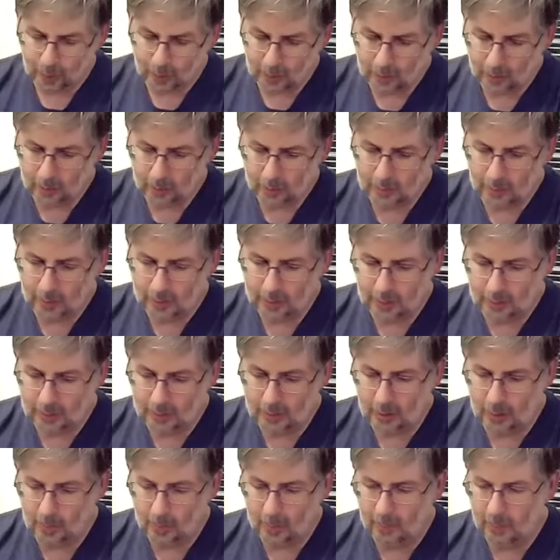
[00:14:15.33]
This has got that
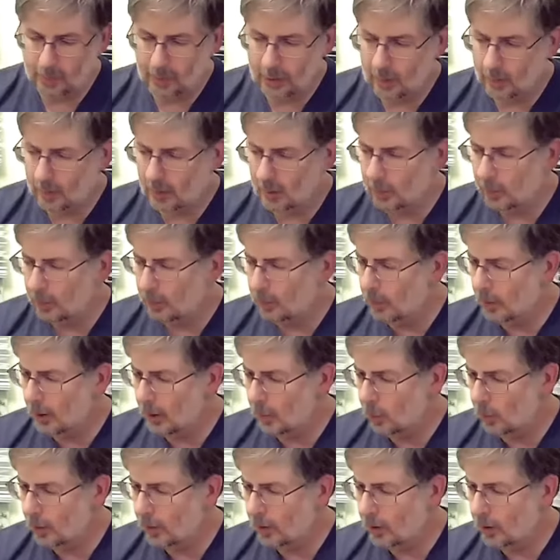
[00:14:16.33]
cinnamon flavor,
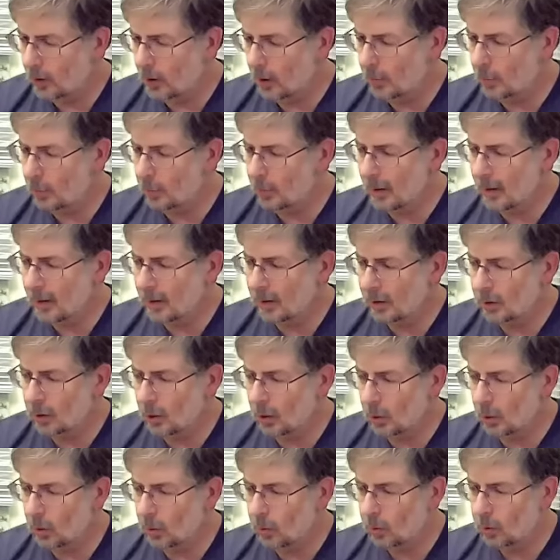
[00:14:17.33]
but with the
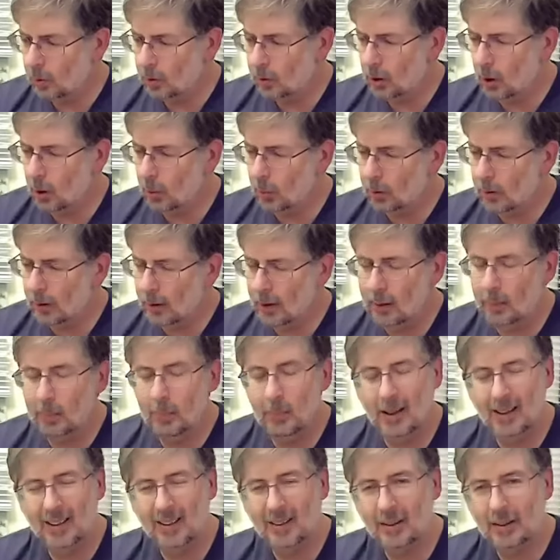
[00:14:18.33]
mango coconut
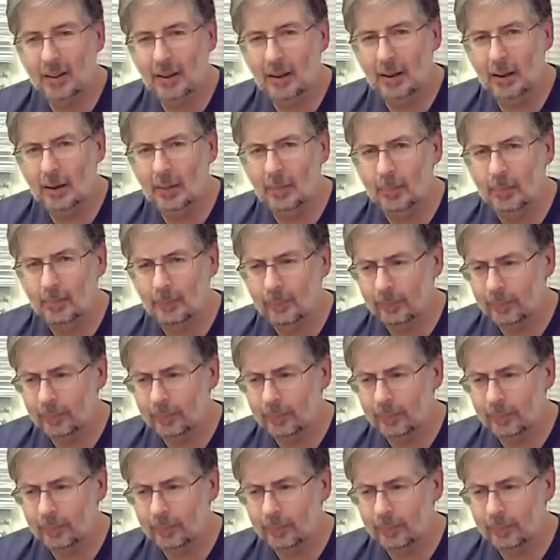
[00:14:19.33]
mix here,